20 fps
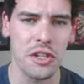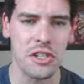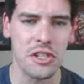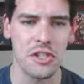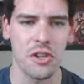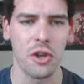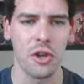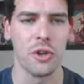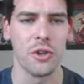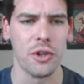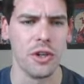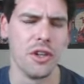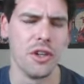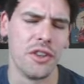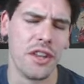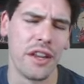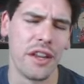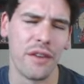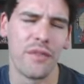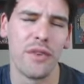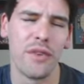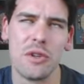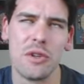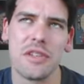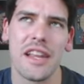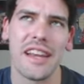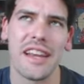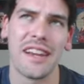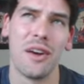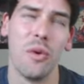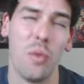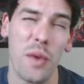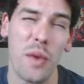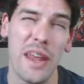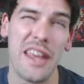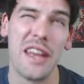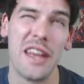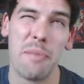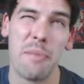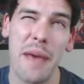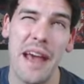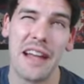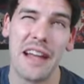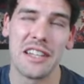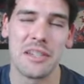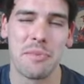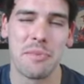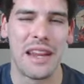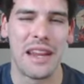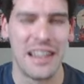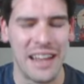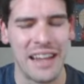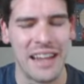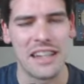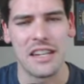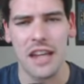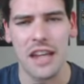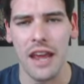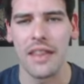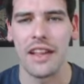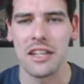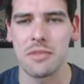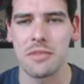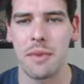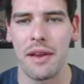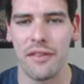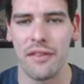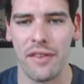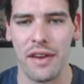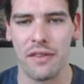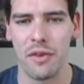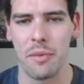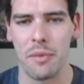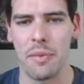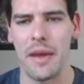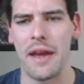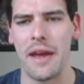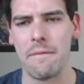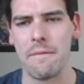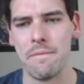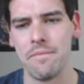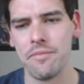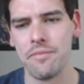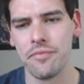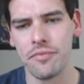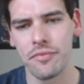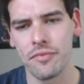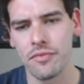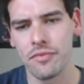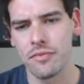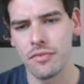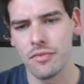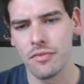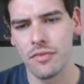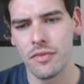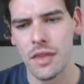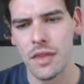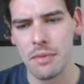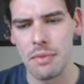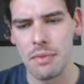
so good that it feels like a weird pet to be like, yeah, that's my favorite pet. But